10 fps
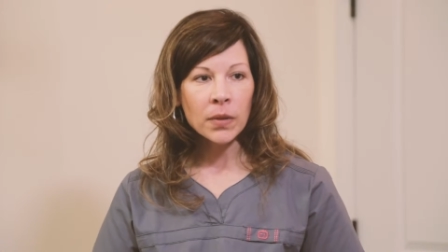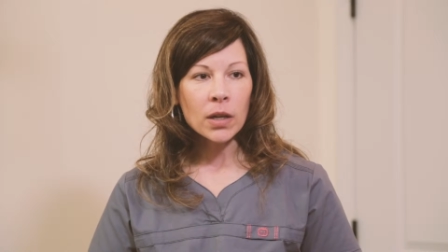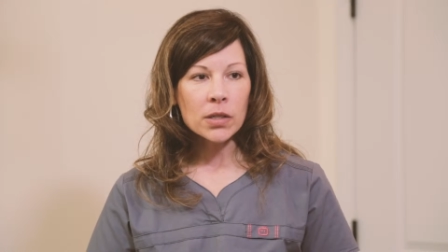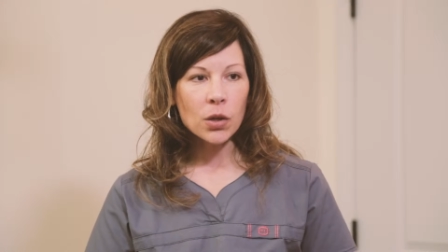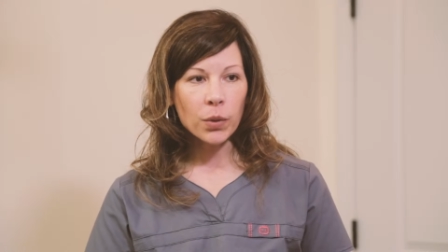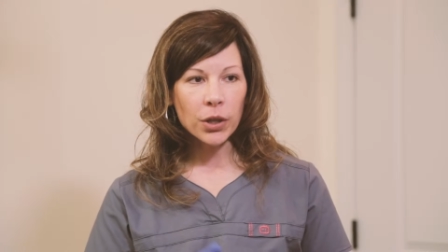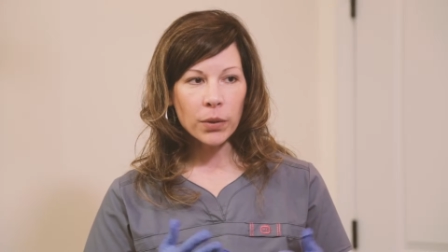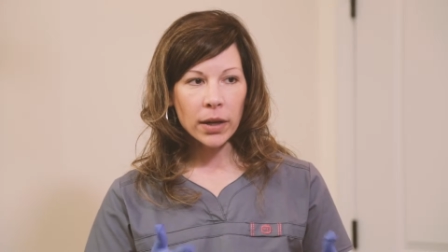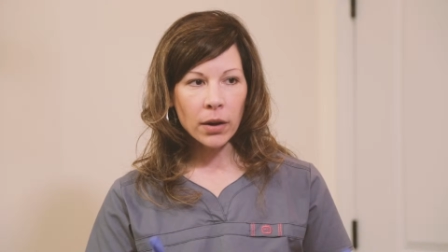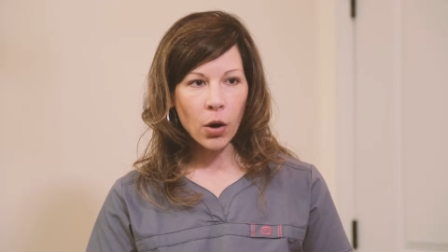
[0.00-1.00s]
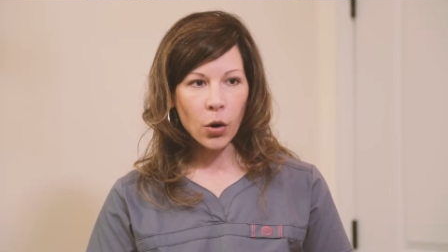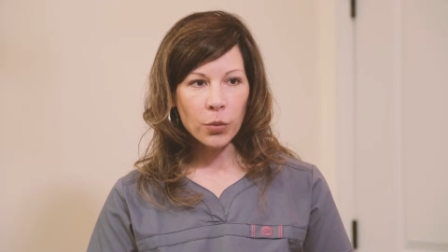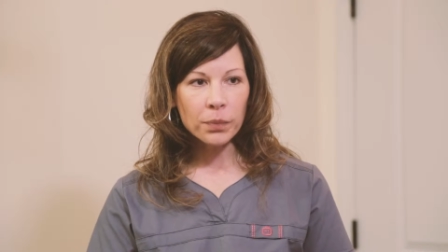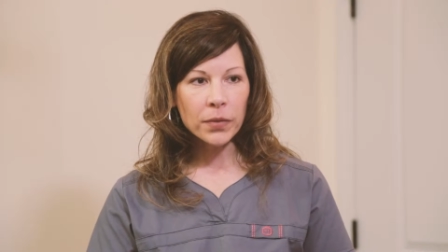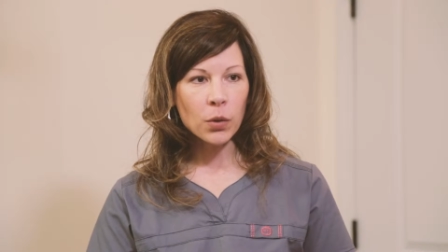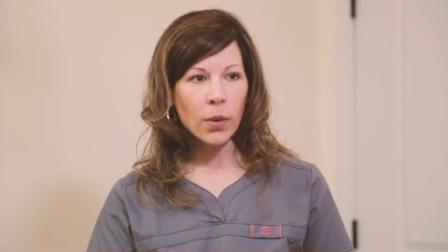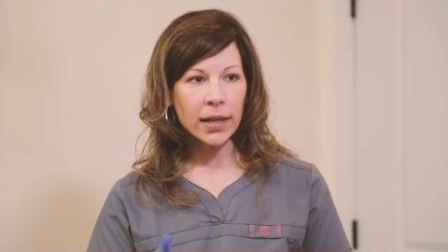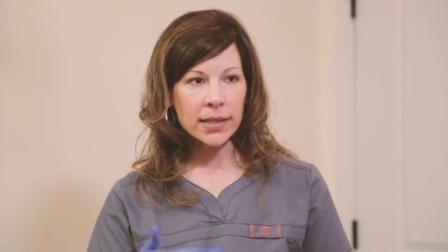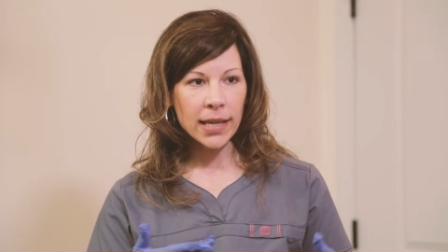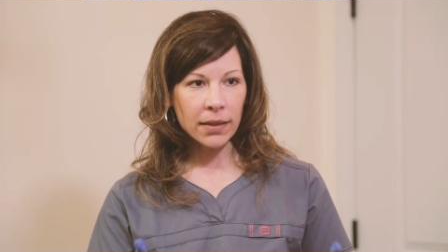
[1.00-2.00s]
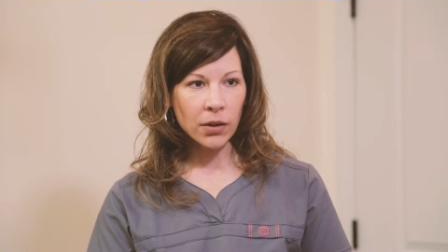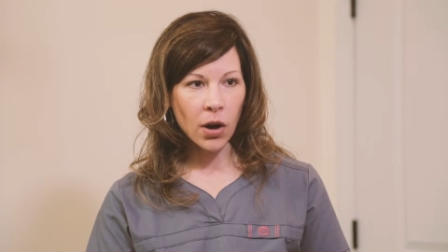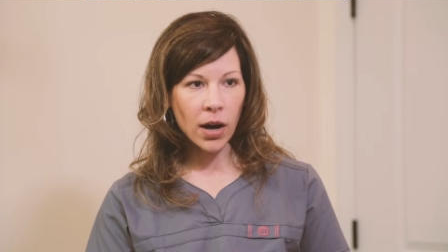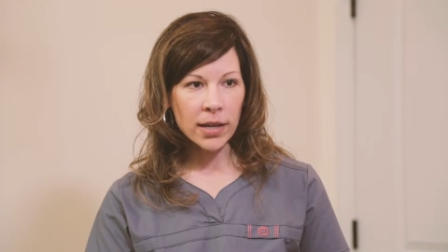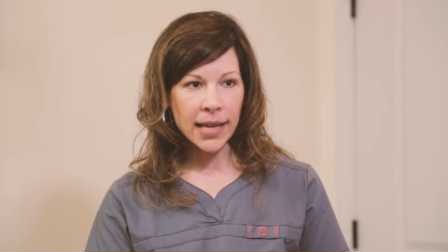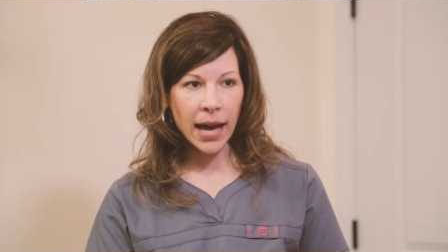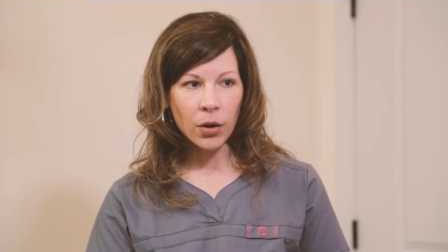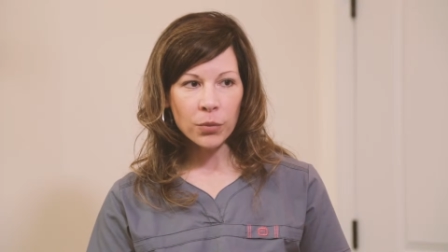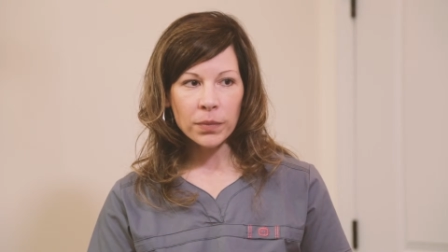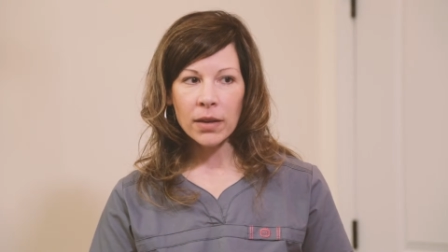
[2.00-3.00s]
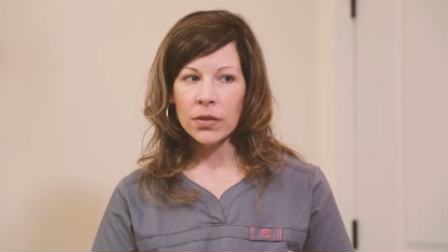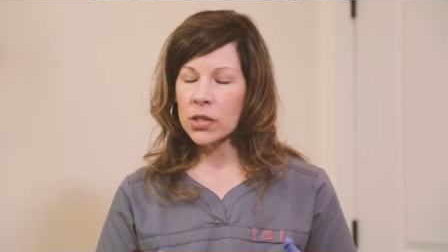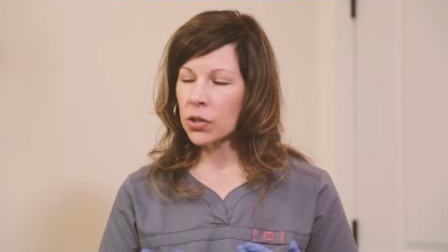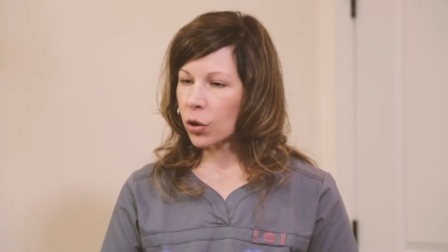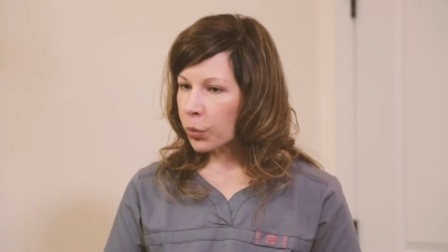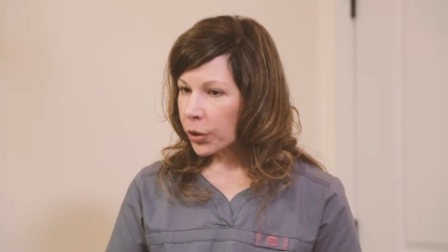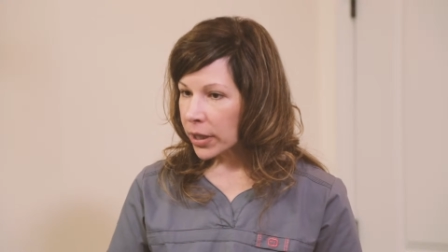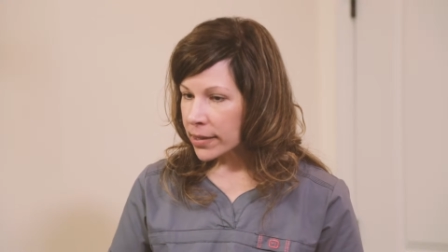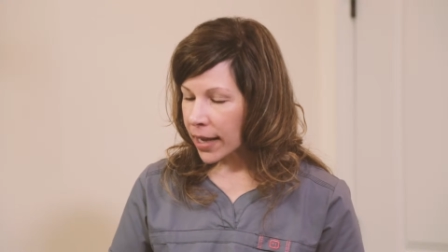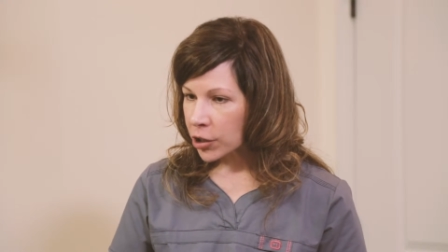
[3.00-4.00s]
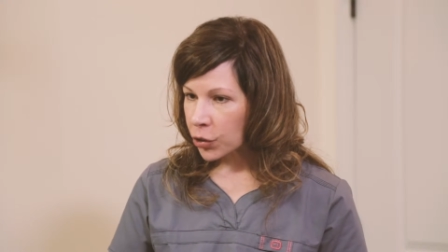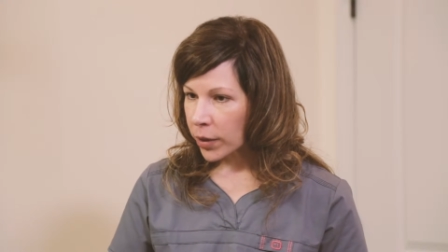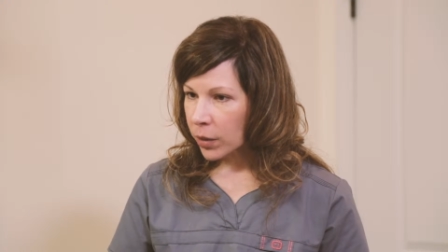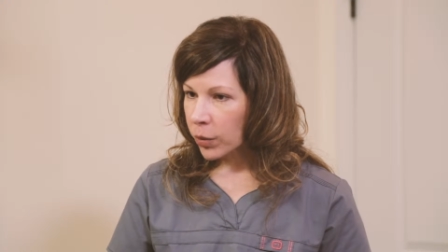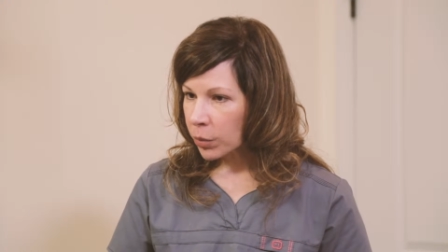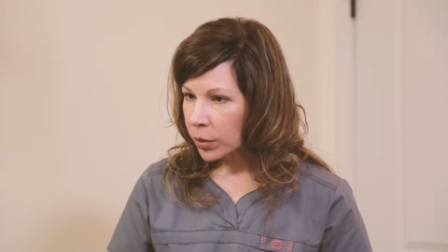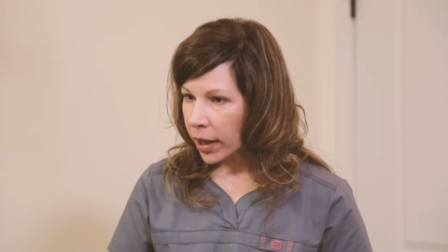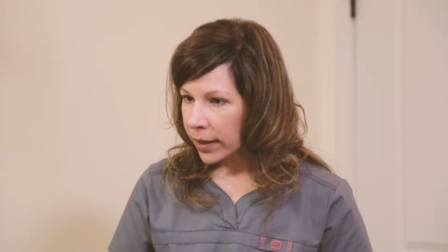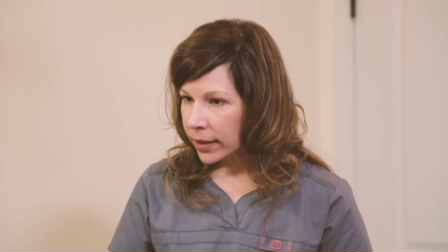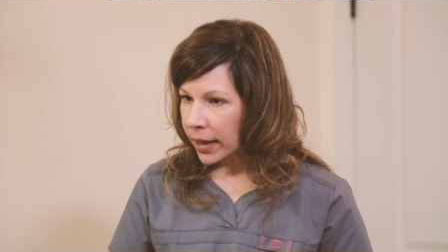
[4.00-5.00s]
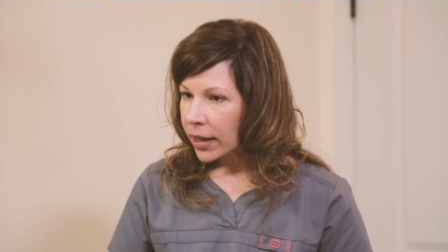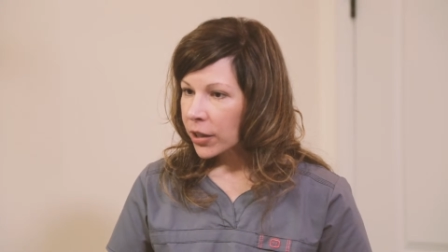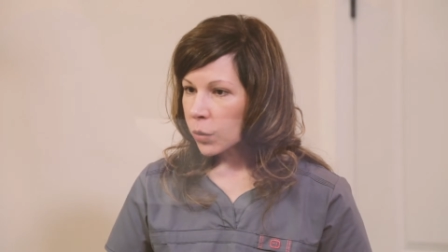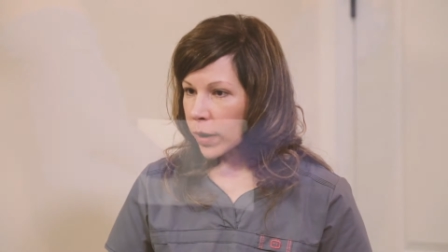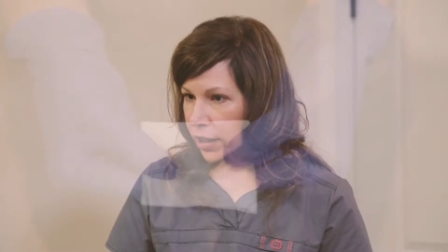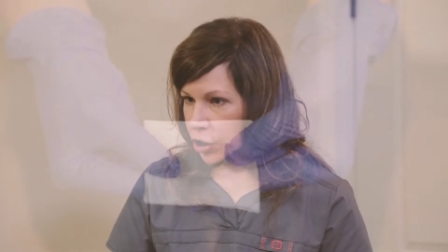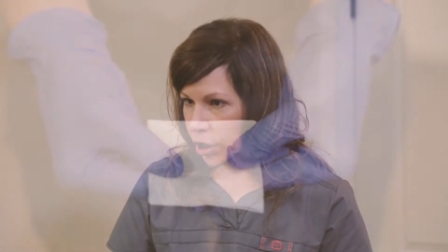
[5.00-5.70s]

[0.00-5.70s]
So when you get home, you want to take the gauze out. If it's still pretty saturated with blood, you'll want to